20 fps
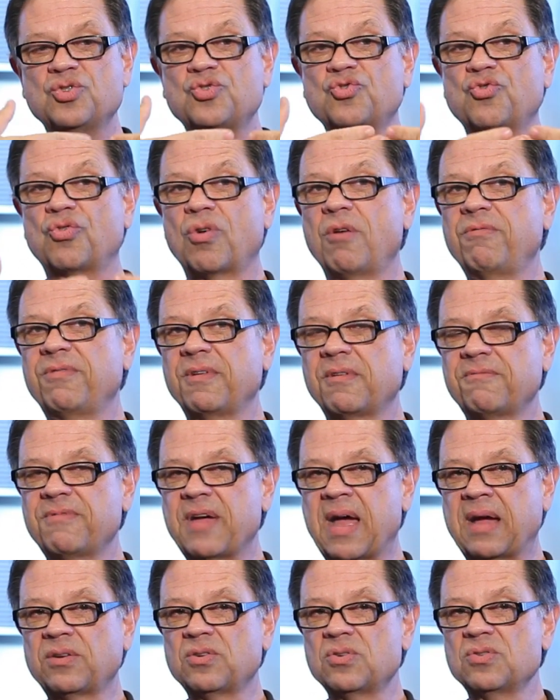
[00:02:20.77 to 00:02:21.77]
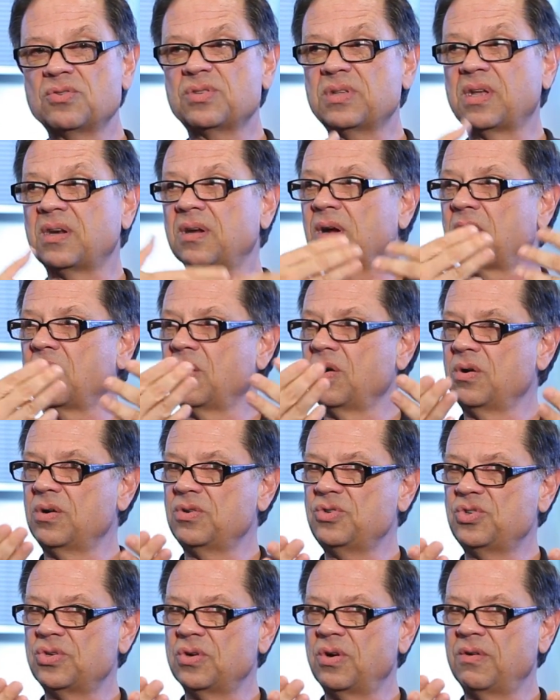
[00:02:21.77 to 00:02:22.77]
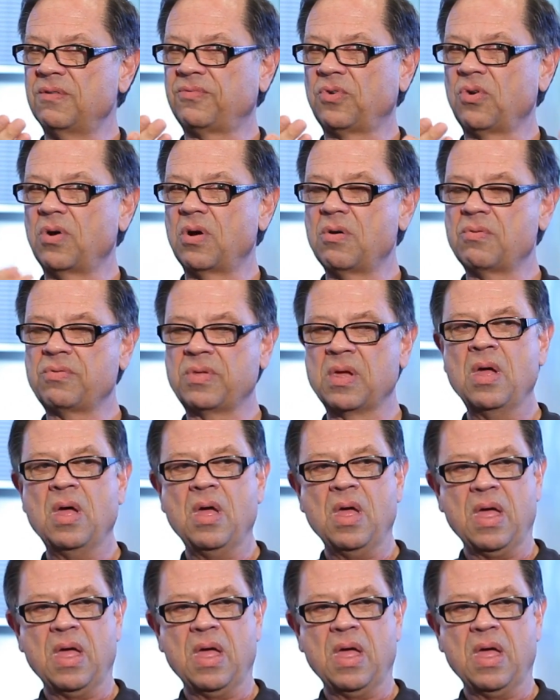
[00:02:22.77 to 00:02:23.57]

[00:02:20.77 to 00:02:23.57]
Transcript: trophic factors that encourage nerve growth